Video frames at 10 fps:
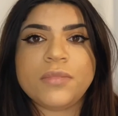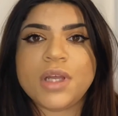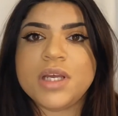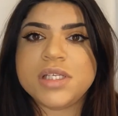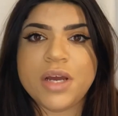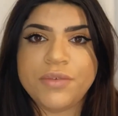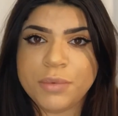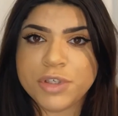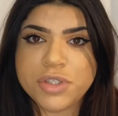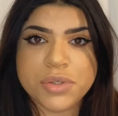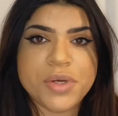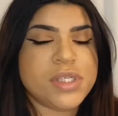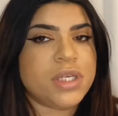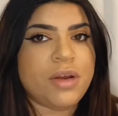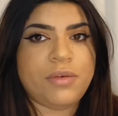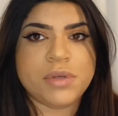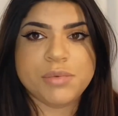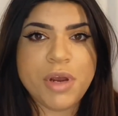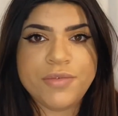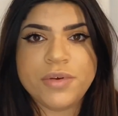It's everyone's choice and everyone's
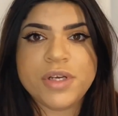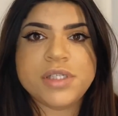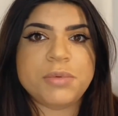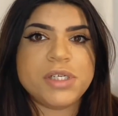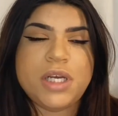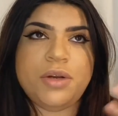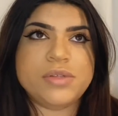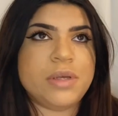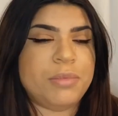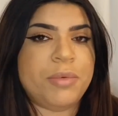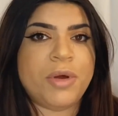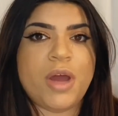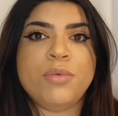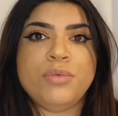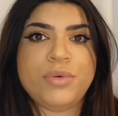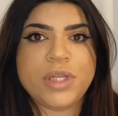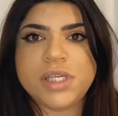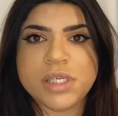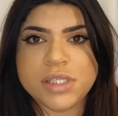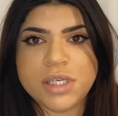preference, because I know some people get really
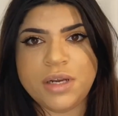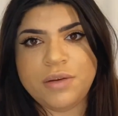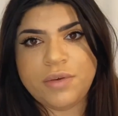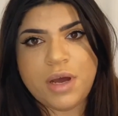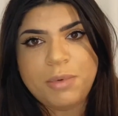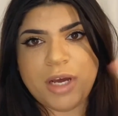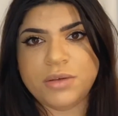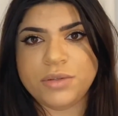sensitive about